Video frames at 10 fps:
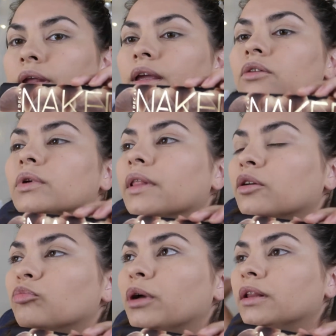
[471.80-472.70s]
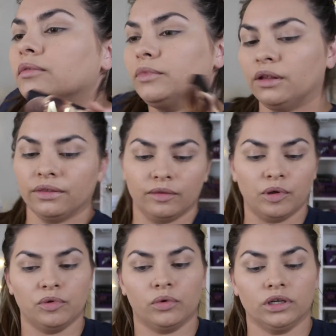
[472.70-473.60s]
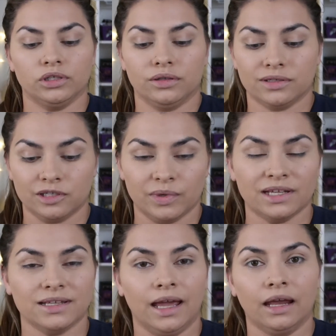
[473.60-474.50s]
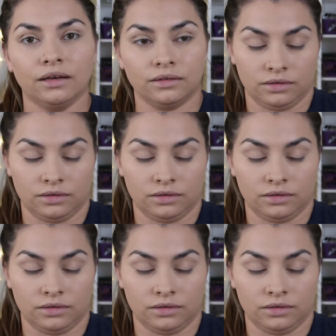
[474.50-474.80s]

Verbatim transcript: Naked Reloaded palette. Another thing that made me want to do this is because I had